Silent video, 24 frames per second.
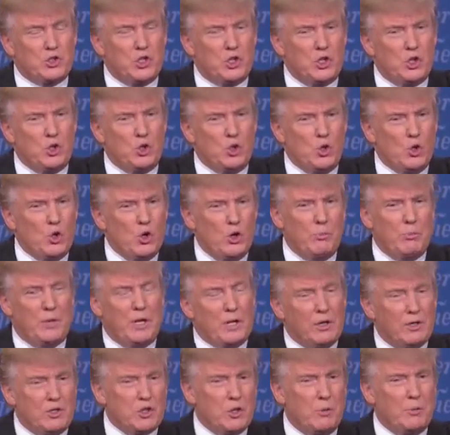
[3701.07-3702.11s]
that you do on me
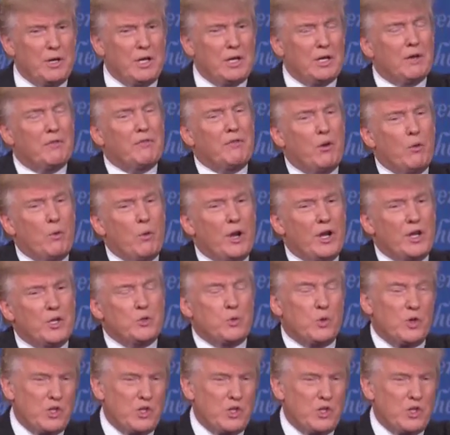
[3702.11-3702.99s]
in so many different ways,